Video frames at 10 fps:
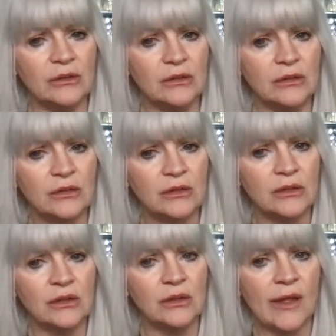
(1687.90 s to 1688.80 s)

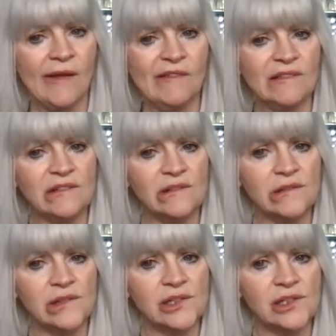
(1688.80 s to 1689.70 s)

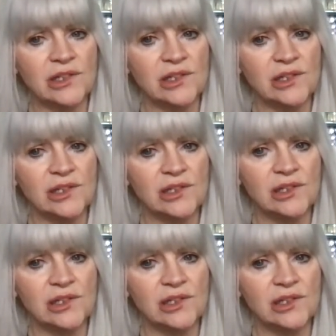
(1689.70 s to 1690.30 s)
[no speech]